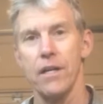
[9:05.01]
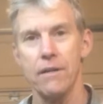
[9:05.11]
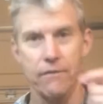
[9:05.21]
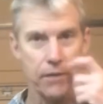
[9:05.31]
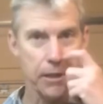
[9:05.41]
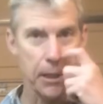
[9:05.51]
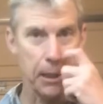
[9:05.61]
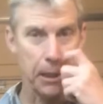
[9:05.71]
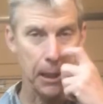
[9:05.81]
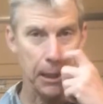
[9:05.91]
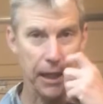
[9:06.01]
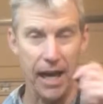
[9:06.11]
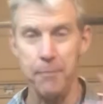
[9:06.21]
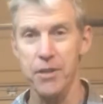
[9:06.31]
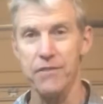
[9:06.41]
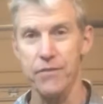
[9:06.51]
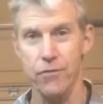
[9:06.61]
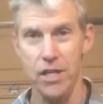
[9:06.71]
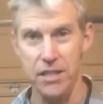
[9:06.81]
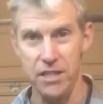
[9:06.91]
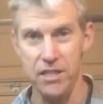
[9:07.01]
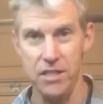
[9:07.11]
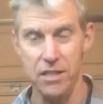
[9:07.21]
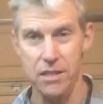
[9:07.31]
of the cabinet fronts,